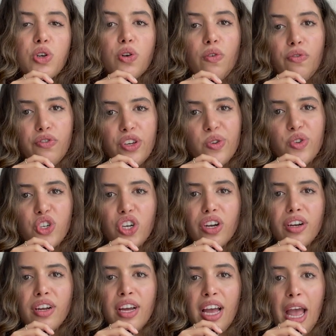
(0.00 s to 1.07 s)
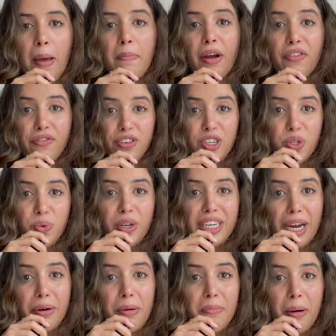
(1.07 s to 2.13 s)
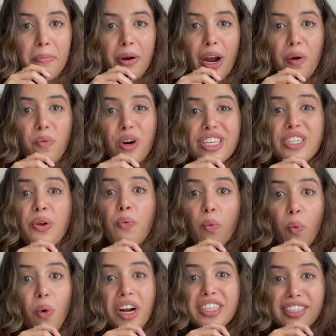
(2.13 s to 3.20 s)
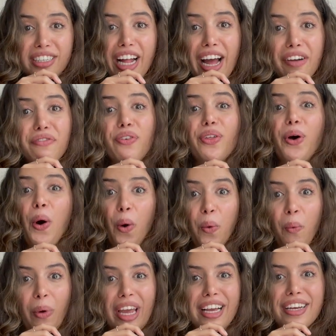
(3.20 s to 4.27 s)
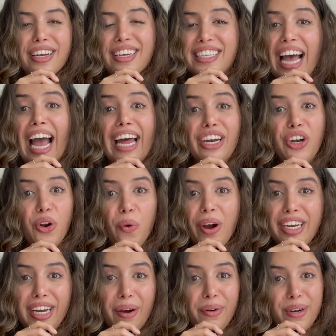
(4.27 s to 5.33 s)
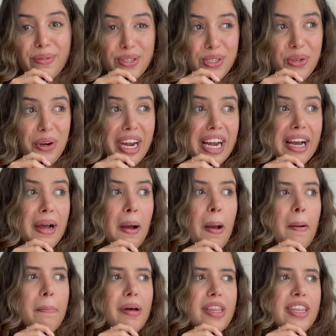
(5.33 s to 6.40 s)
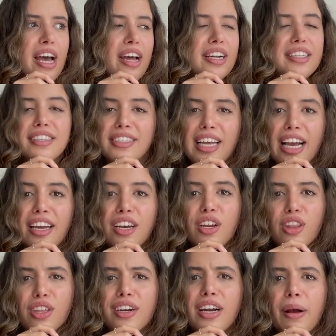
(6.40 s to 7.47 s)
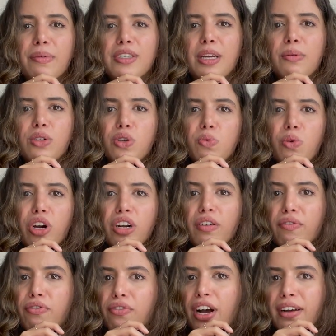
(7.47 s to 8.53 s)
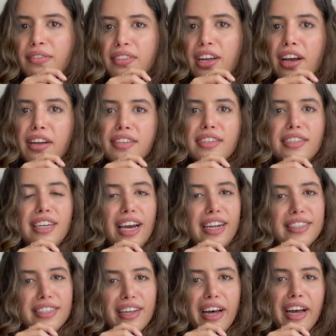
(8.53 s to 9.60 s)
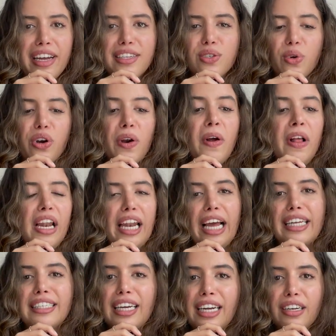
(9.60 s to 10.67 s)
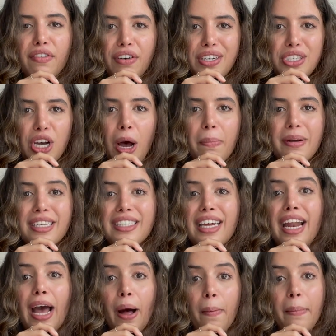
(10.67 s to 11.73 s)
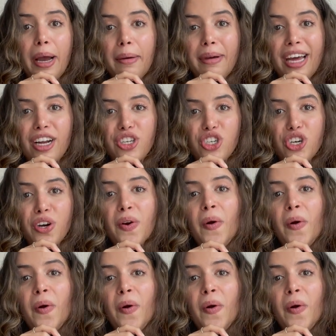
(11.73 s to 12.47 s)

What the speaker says: fusion? In my first week, I remember I worked in one slide for the whole week. I had no idea what I was doing. But then the second and third, I was able to work 5 slides, 10 slides, or like 10 different topics and help my manager